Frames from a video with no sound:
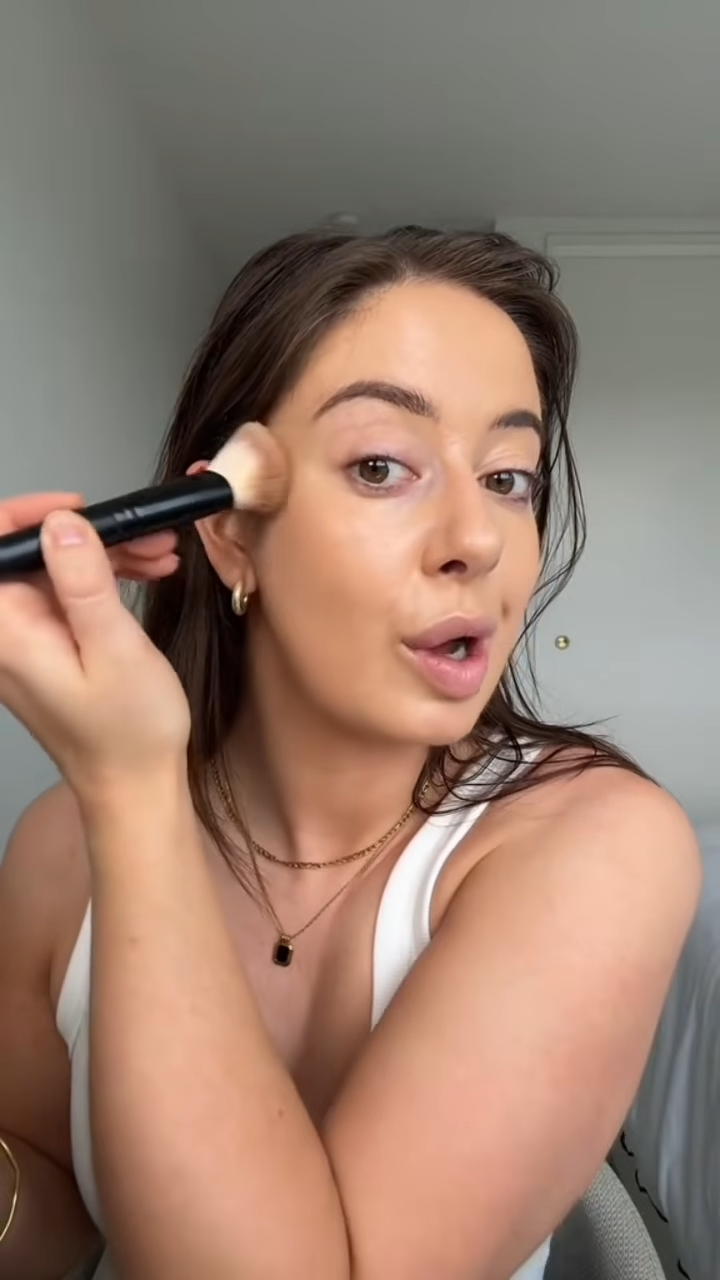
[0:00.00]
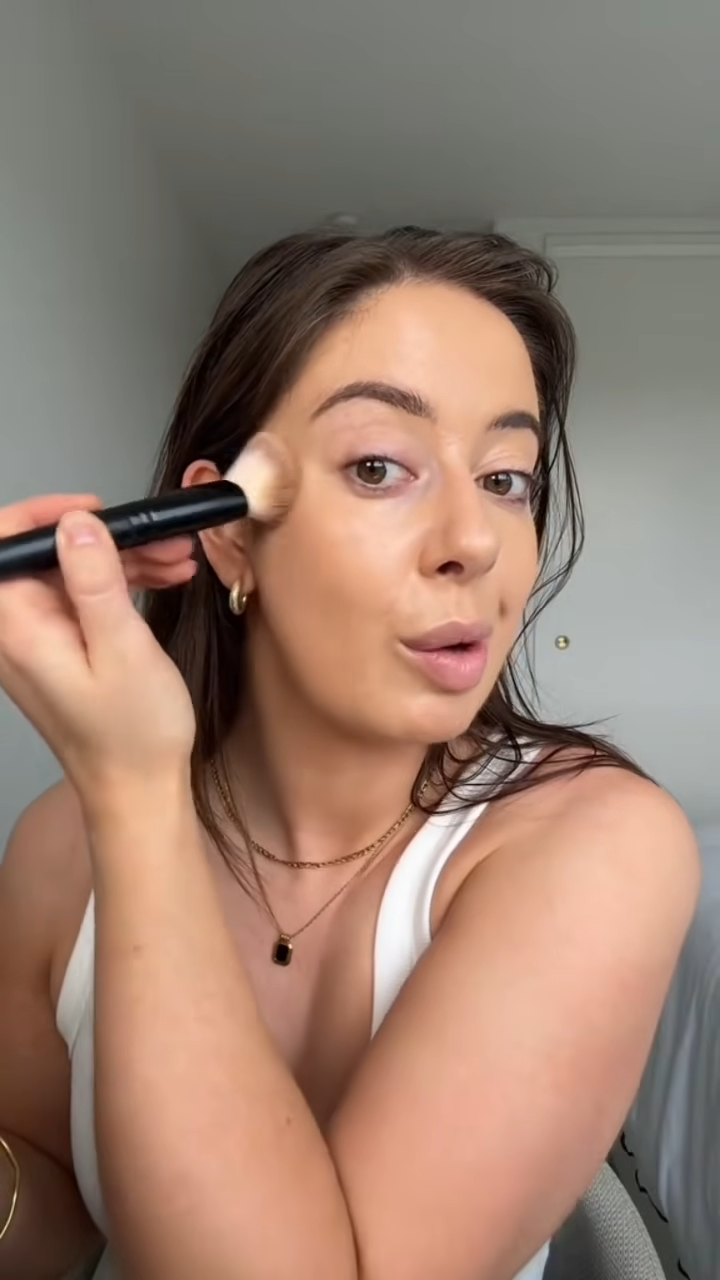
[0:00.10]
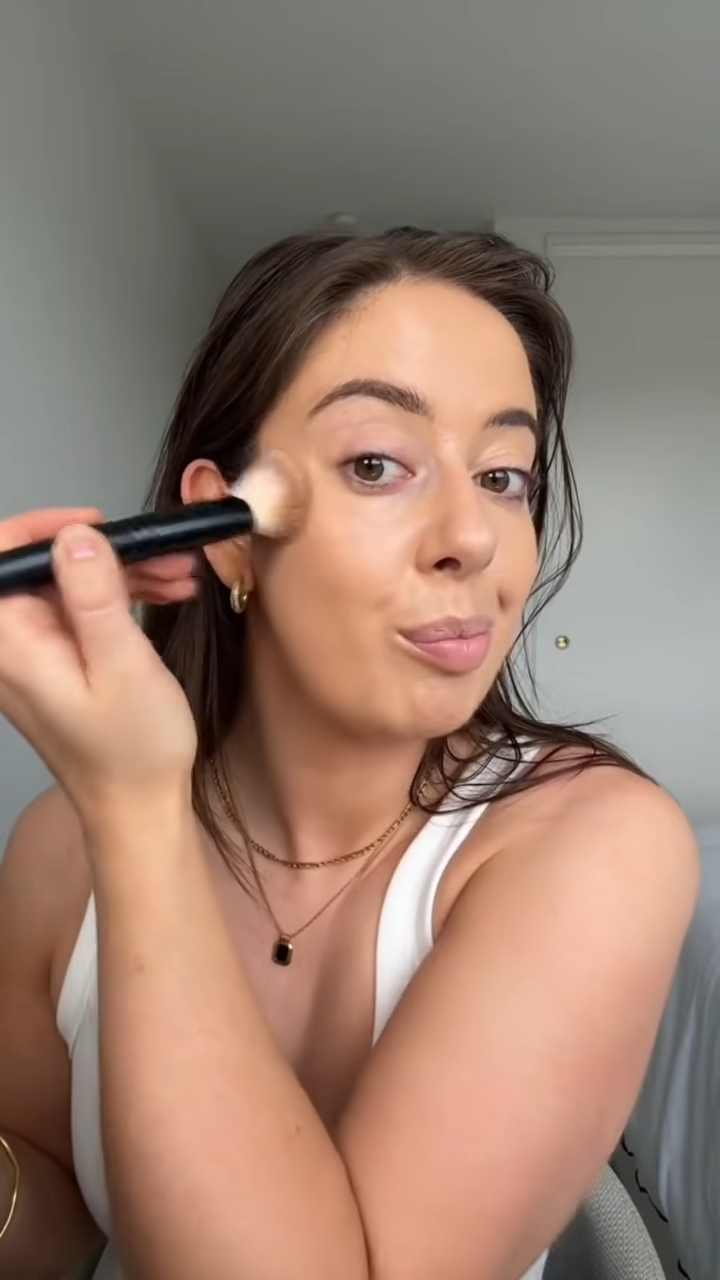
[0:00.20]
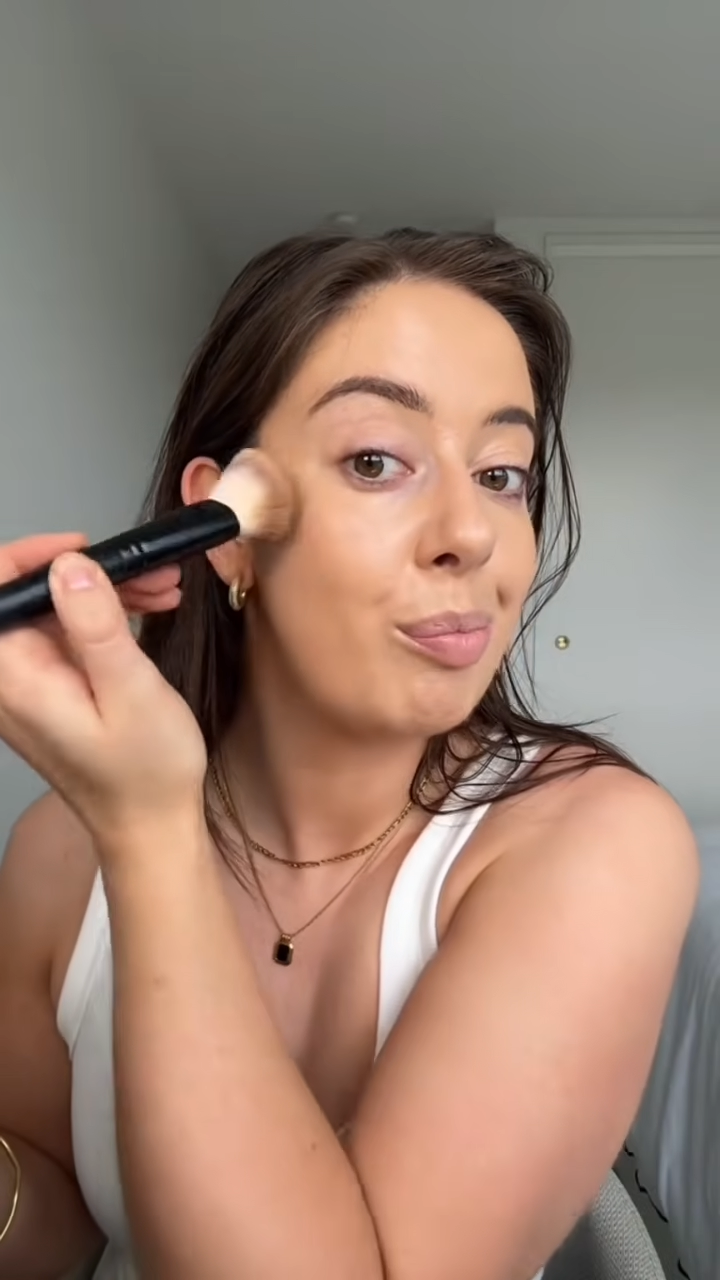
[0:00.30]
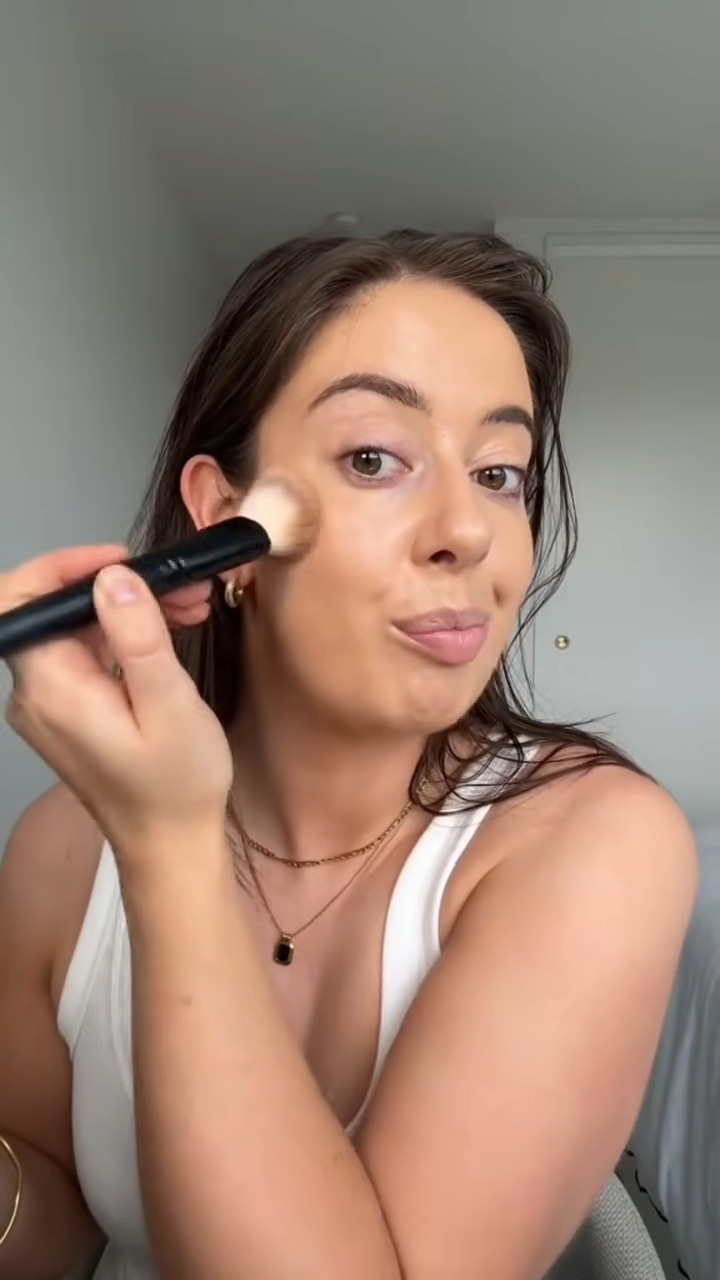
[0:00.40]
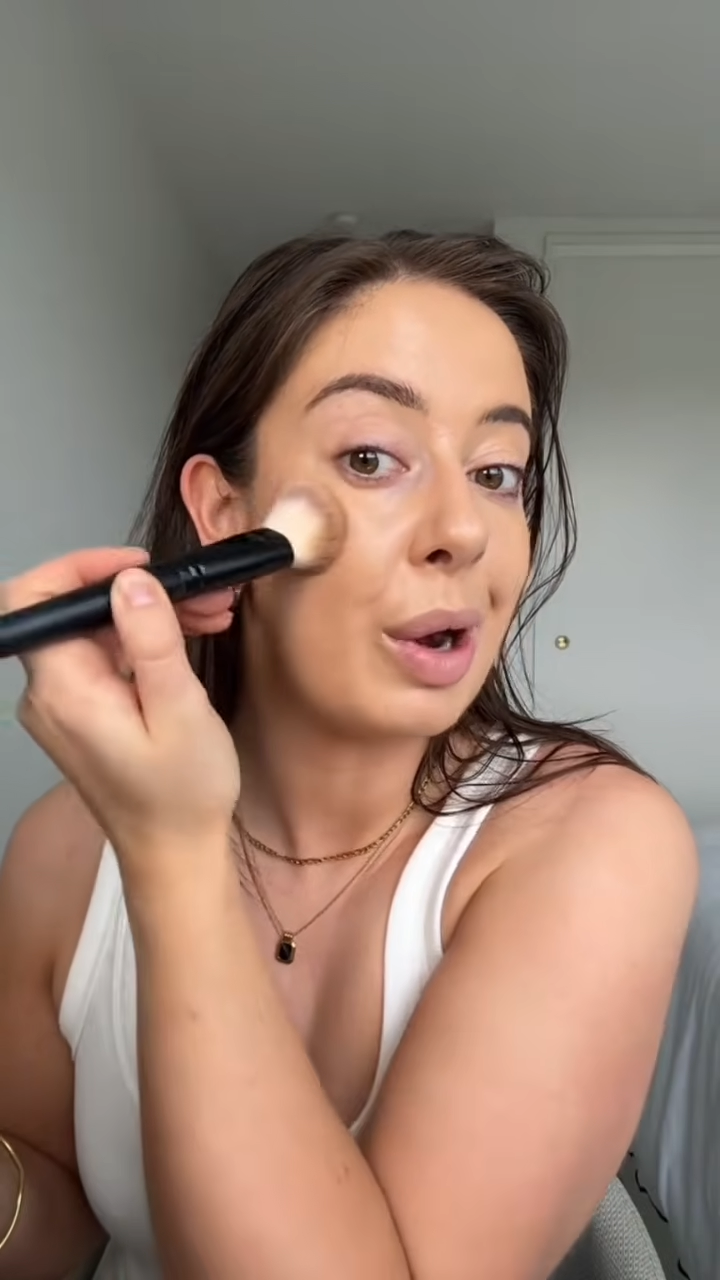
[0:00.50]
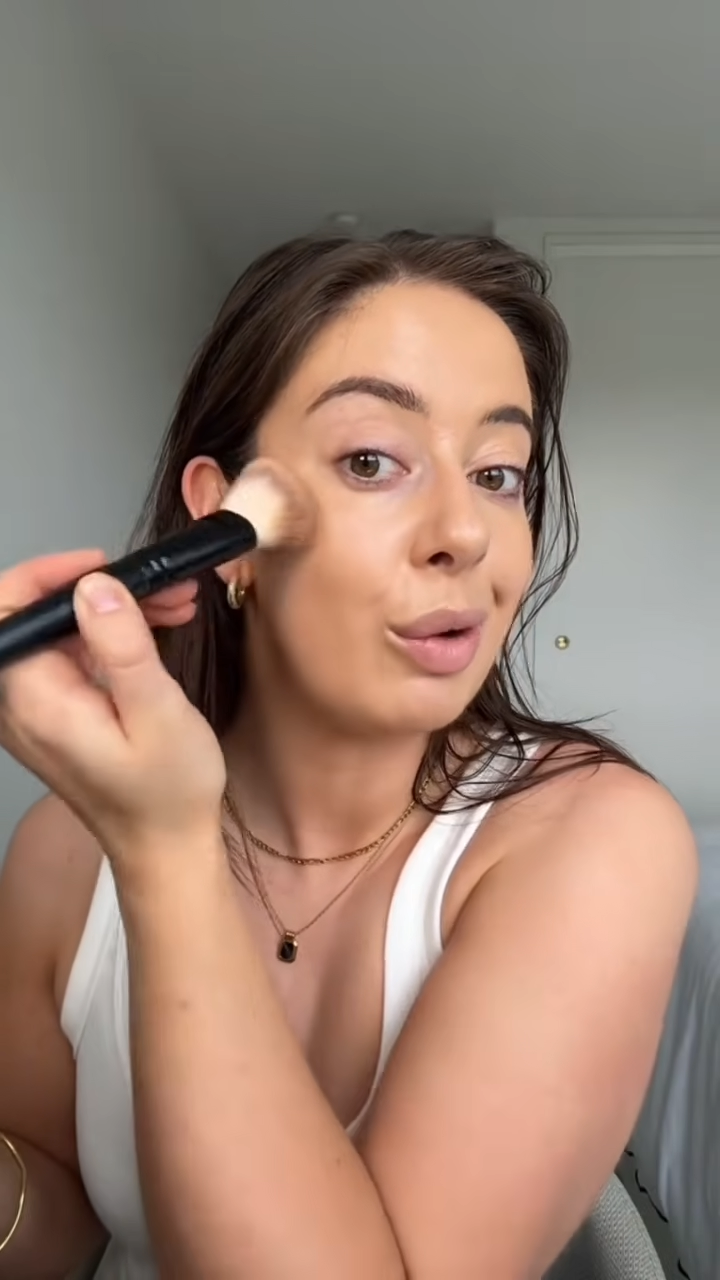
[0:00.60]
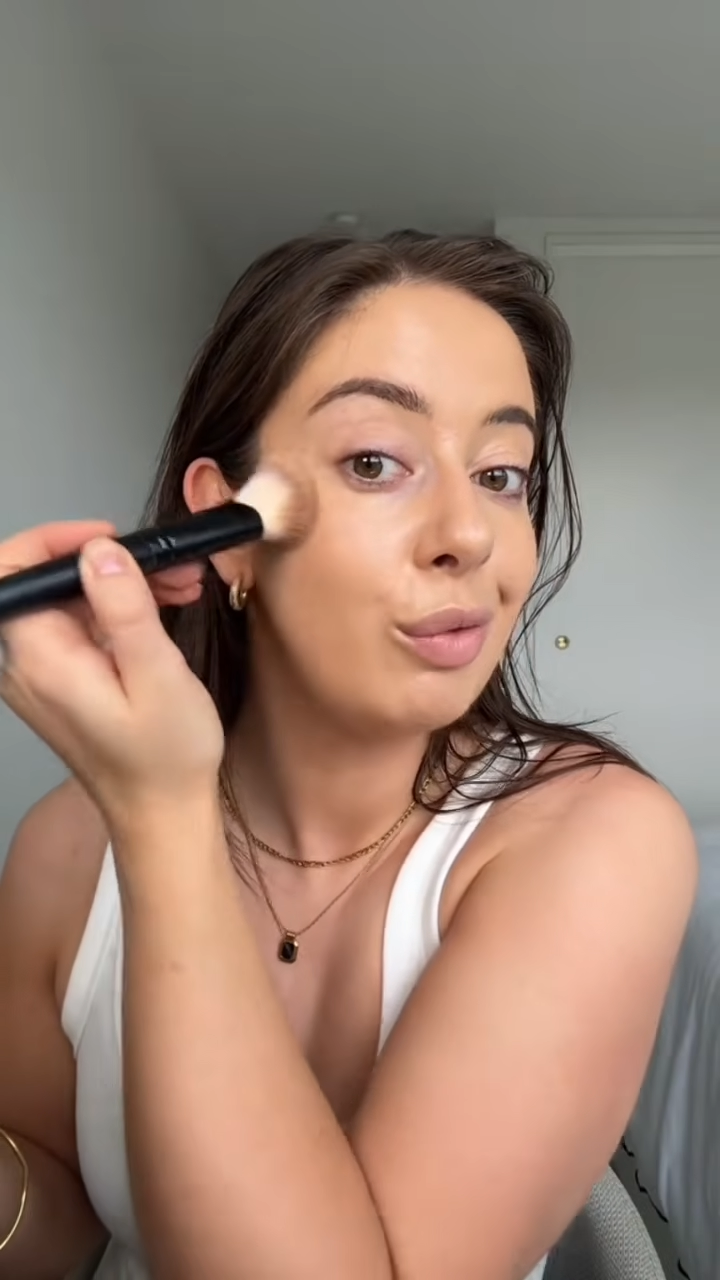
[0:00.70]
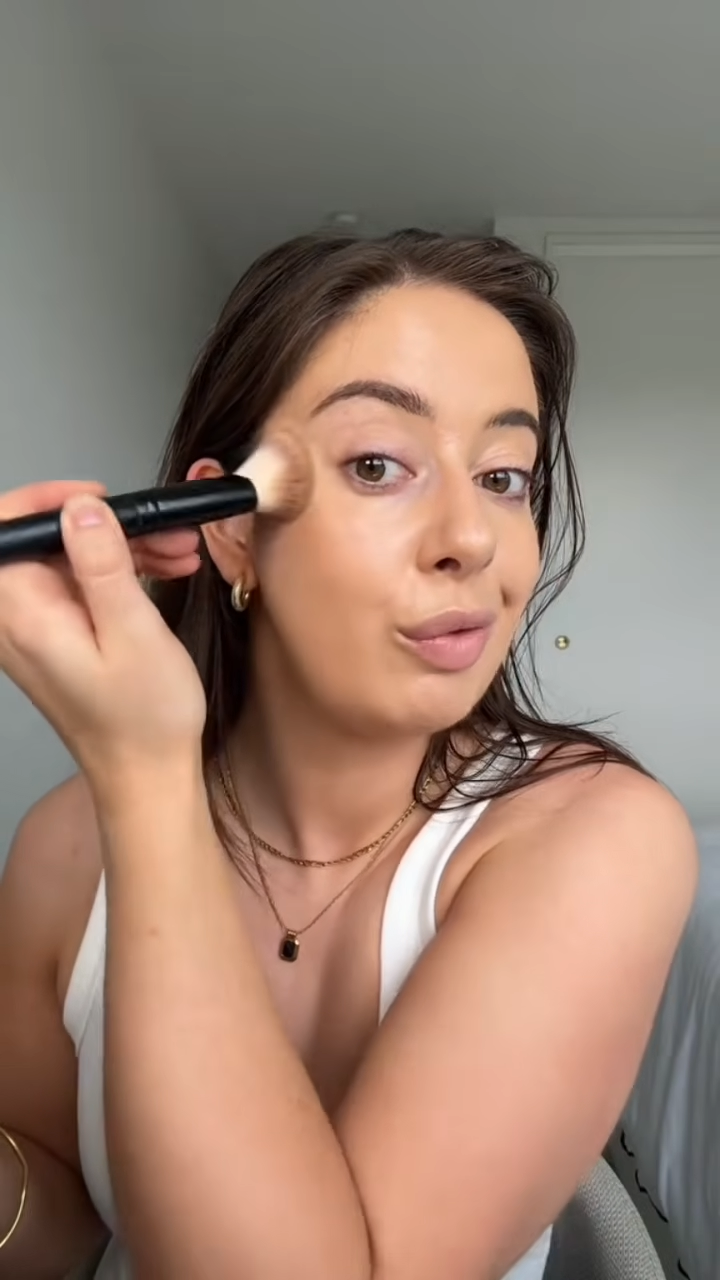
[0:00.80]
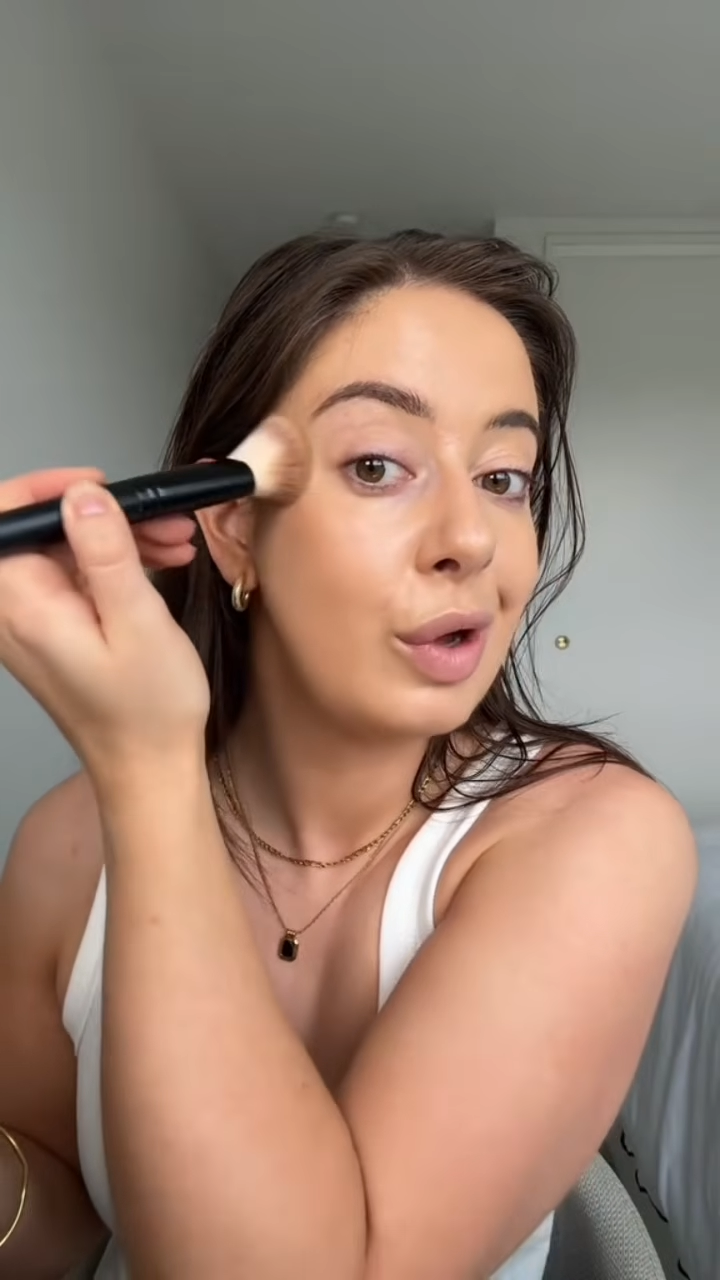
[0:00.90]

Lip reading: above